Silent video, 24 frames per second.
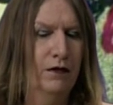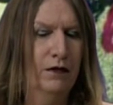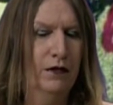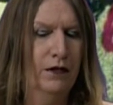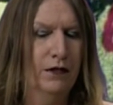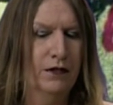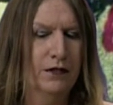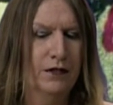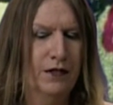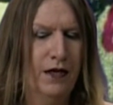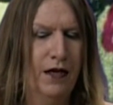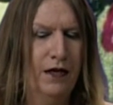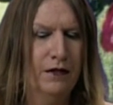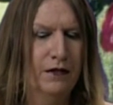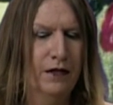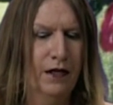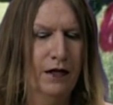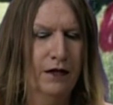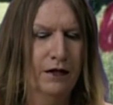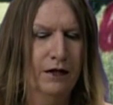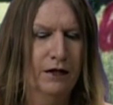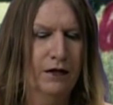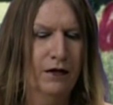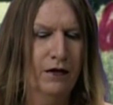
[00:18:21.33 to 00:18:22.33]
said
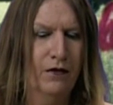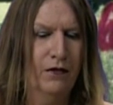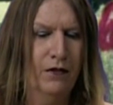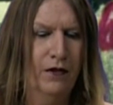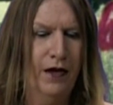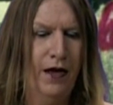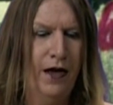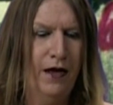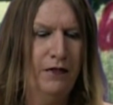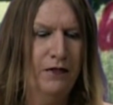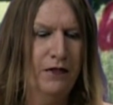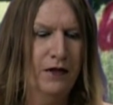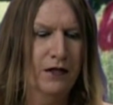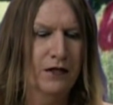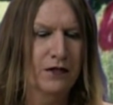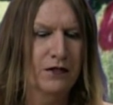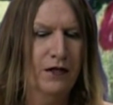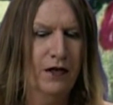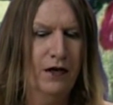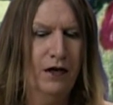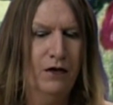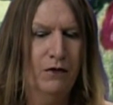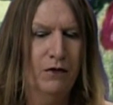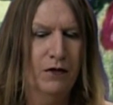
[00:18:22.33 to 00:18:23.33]
that, you know, the ethics
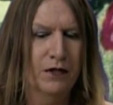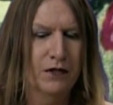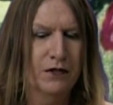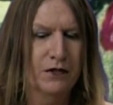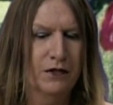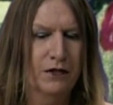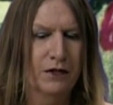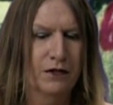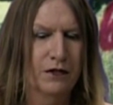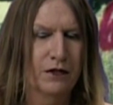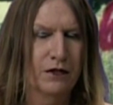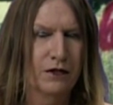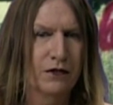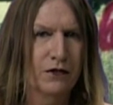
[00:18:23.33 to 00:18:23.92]
there was to